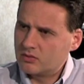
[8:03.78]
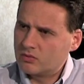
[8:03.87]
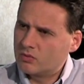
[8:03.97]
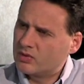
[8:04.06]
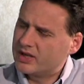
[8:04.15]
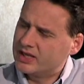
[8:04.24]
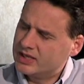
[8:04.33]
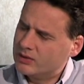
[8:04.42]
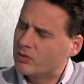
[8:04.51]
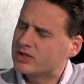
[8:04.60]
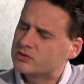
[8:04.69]

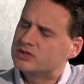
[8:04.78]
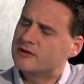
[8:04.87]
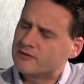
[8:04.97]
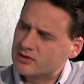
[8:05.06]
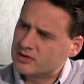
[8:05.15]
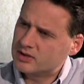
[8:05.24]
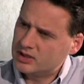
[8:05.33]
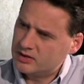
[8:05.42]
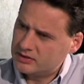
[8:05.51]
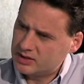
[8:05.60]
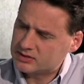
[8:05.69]
What is different
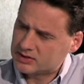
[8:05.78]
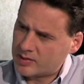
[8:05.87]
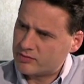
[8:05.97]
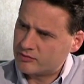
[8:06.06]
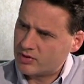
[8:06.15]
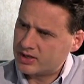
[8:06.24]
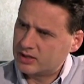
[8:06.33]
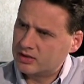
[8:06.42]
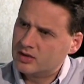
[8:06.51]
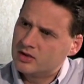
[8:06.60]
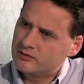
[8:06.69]
in this type of
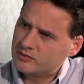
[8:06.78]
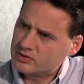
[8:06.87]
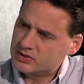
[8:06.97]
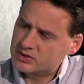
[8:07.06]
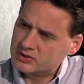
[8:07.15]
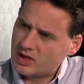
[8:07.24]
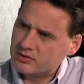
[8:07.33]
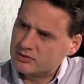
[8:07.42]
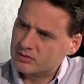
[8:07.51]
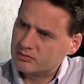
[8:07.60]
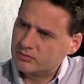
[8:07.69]
writing versus
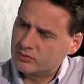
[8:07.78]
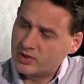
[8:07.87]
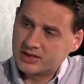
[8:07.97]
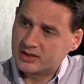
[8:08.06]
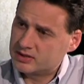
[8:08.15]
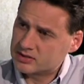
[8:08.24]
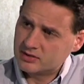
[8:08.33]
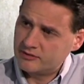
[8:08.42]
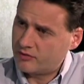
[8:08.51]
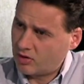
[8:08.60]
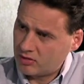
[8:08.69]
other writing that doesn't
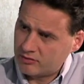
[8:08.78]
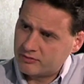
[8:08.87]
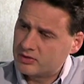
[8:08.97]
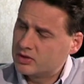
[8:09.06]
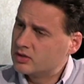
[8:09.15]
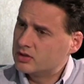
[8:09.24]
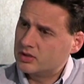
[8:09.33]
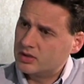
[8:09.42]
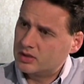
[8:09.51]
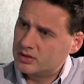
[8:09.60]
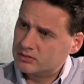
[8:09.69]
involve
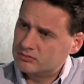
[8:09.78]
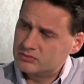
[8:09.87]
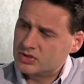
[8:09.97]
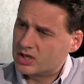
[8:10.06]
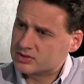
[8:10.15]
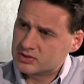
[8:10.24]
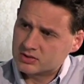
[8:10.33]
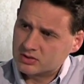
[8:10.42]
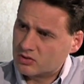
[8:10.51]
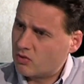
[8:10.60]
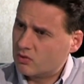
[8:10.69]
justice in
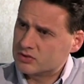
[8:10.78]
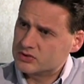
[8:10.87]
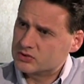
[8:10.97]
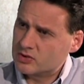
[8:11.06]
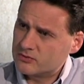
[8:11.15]
the courts and so